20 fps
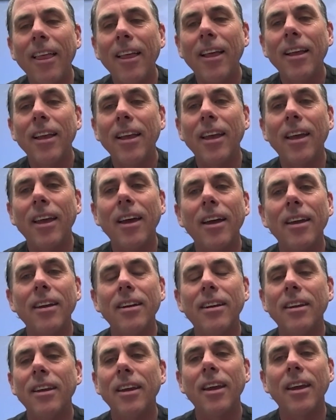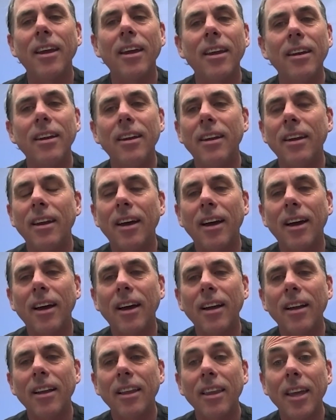and
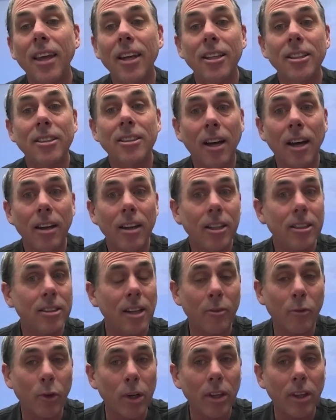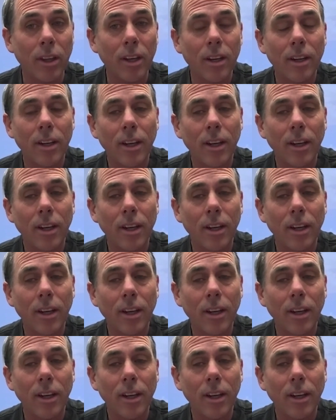he's not breathing.